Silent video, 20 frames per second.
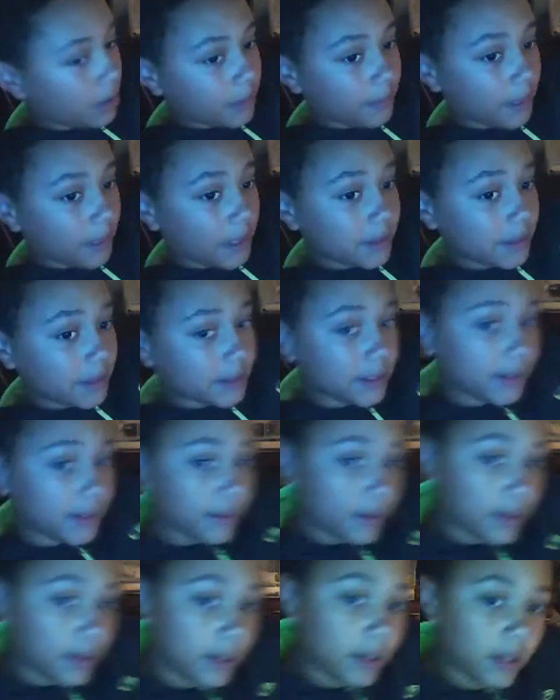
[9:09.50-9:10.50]
by the
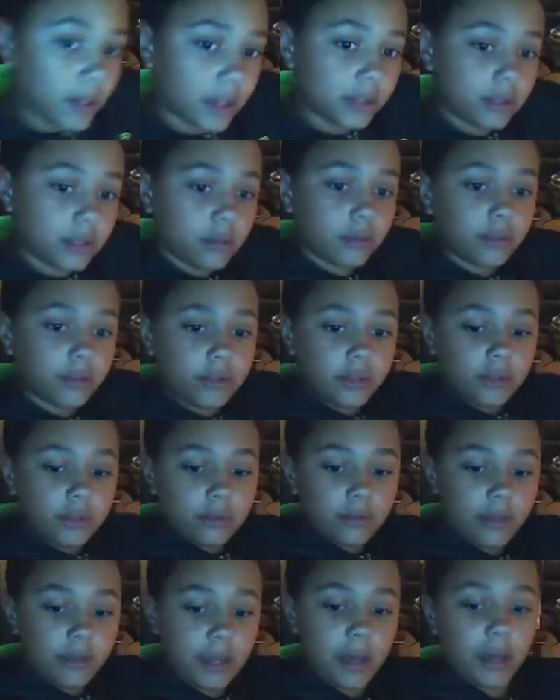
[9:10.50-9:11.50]
TV, I told
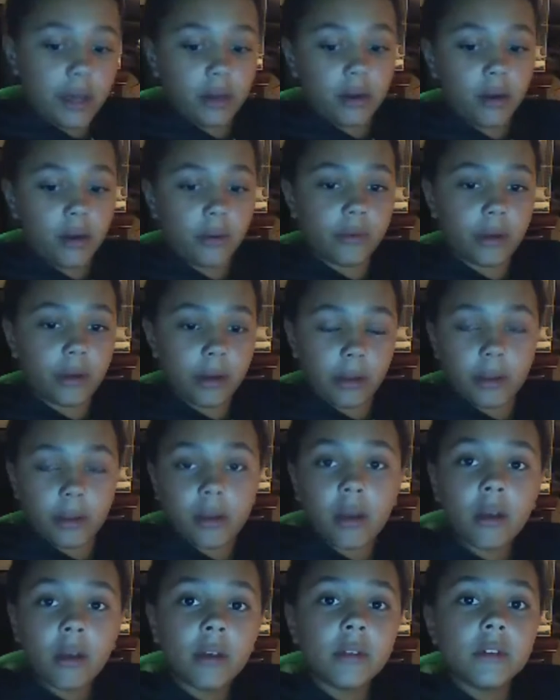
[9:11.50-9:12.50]
you that already.
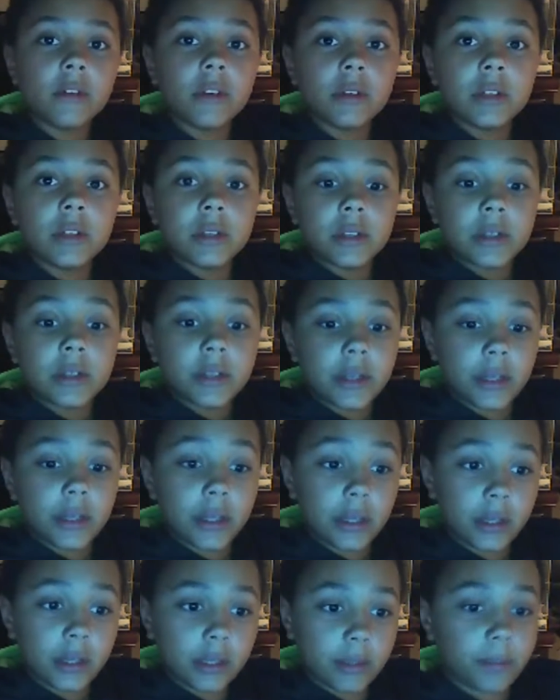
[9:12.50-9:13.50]

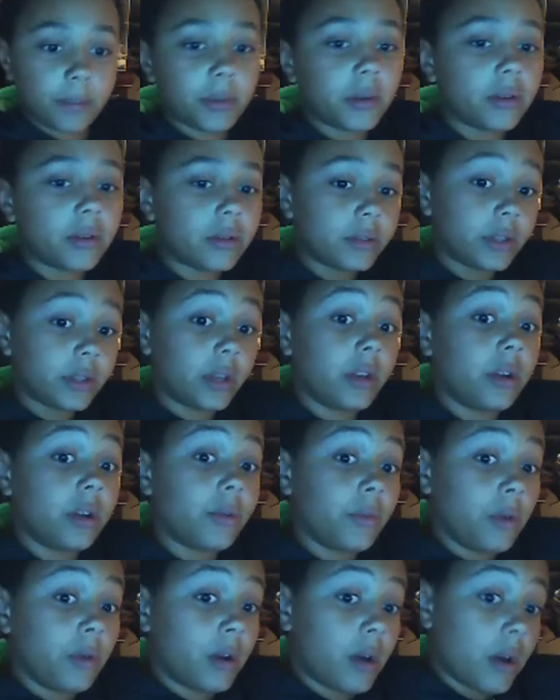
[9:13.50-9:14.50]
And computer's here
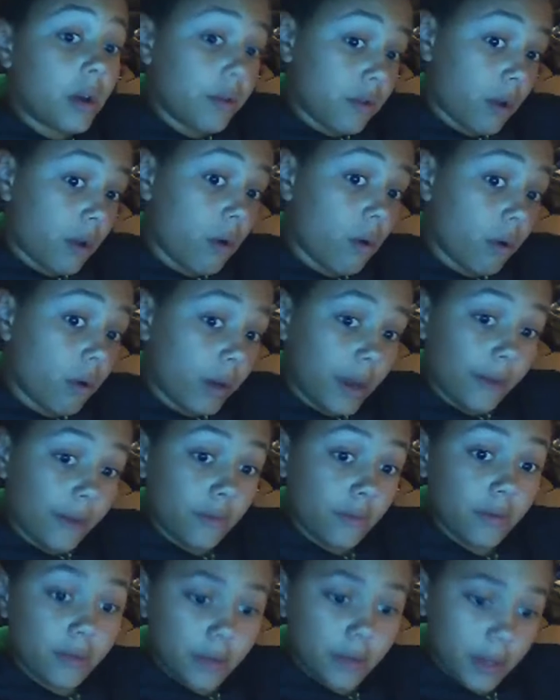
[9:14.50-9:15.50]
where I record
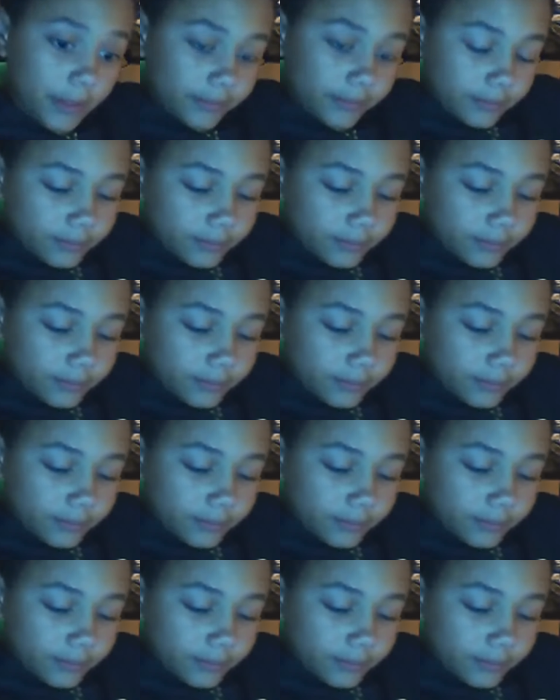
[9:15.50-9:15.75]
everything.